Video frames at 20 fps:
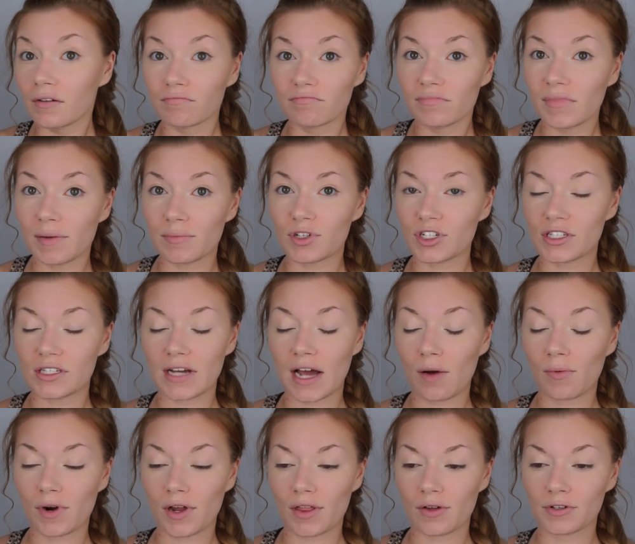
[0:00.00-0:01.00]
I'm just not one
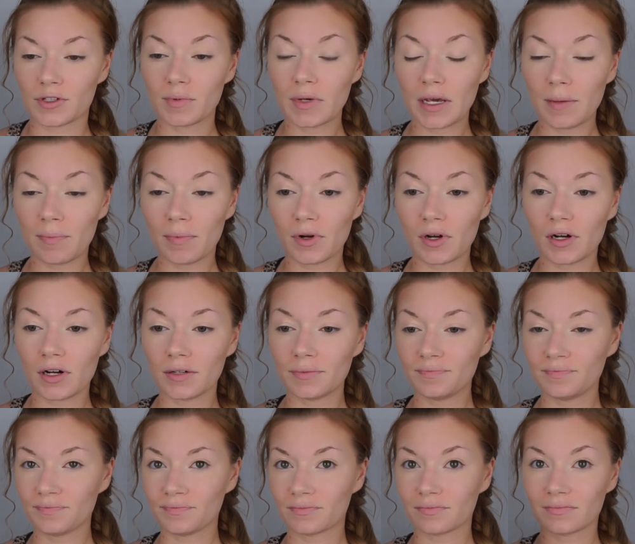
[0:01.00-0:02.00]
of those people.
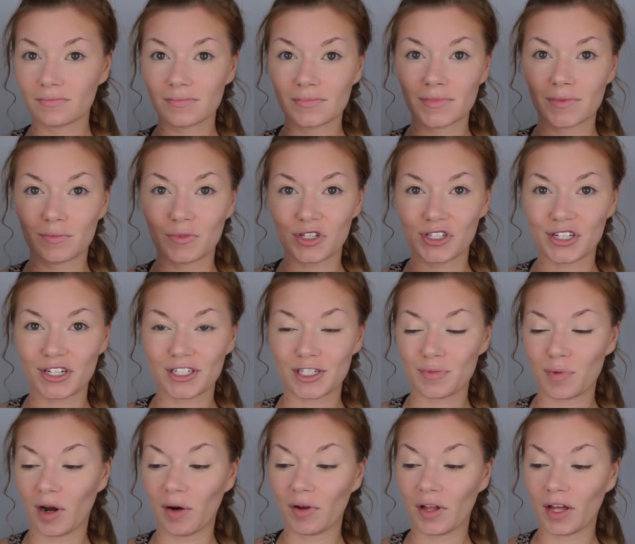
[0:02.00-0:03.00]
I'm just gonna spray
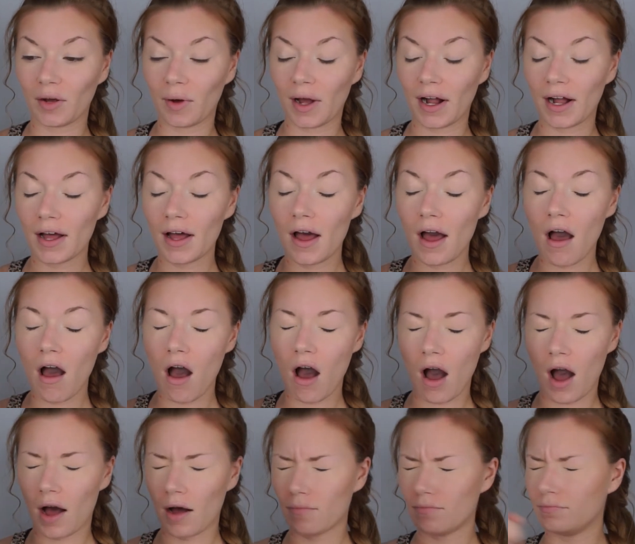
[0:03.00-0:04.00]
really quick.
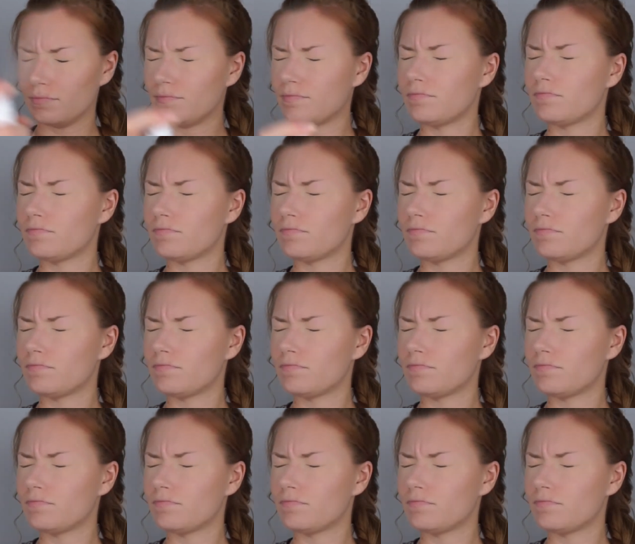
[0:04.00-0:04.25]
And